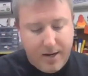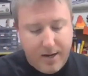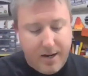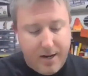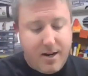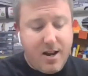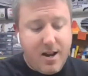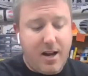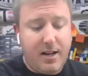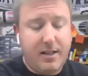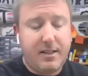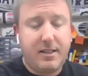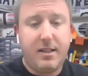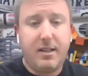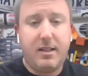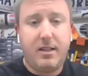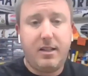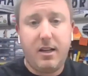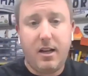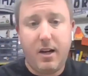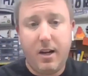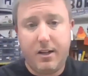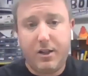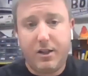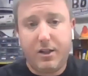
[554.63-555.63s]
not to
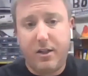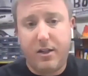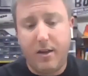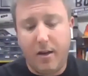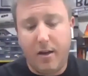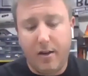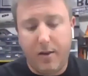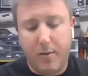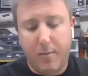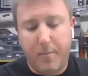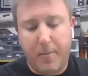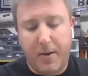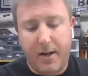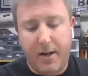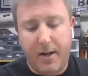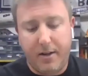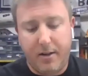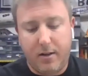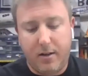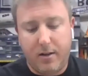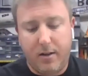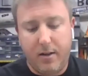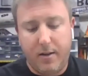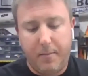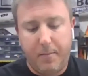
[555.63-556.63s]
touch the other
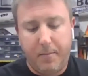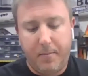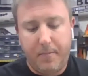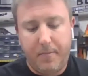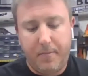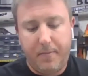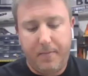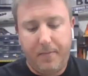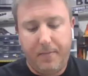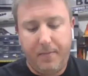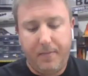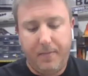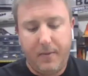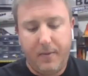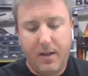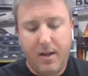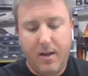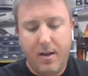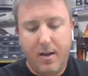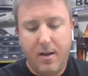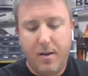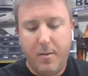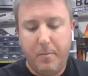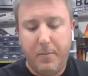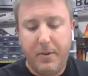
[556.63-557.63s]
binder clip,
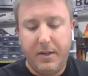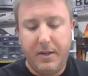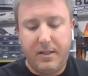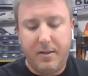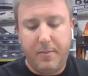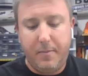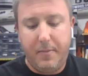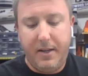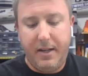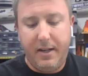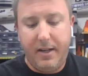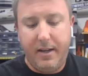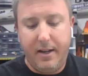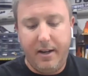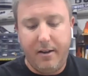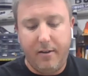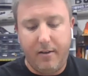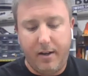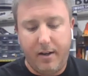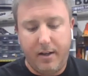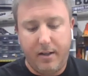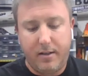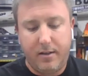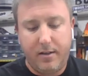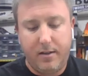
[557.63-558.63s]
but to be near
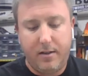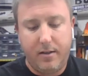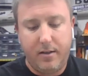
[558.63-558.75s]
it.